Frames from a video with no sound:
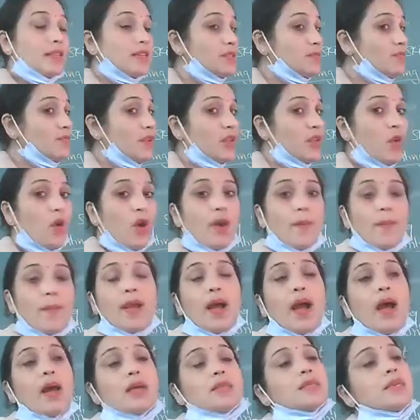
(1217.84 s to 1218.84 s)
this will not be
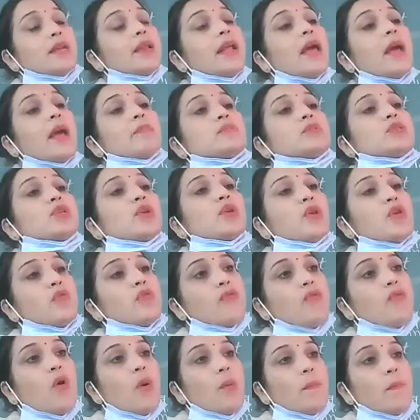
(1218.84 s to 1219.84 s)
asked in
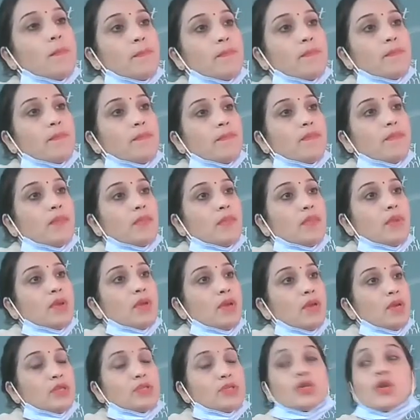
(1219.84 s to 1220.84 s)
MCQ form.
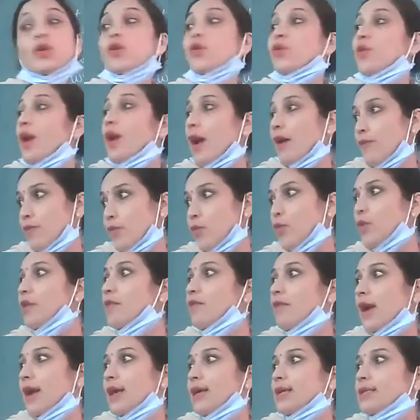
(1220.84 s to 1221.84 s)
So you have to
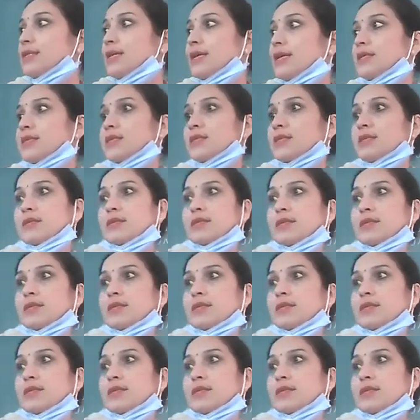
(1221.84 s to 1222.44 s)
revise it.